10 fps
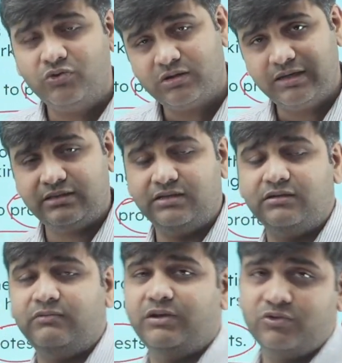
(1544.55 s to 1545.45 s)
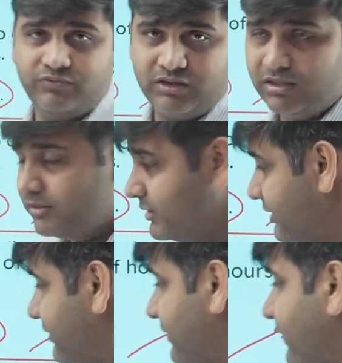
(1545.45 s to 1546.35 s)
or the ethical value of the country.
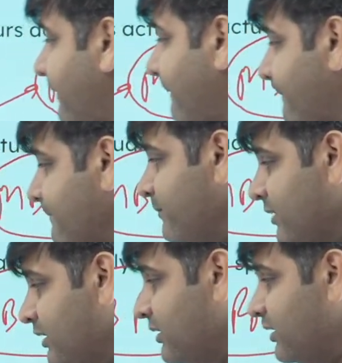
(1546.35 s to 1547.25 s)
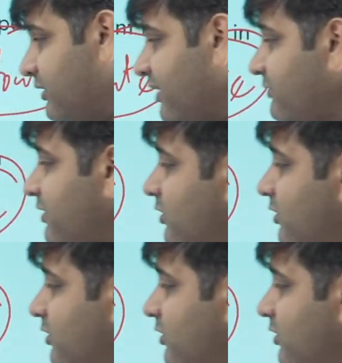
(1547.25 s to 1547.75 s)
Revival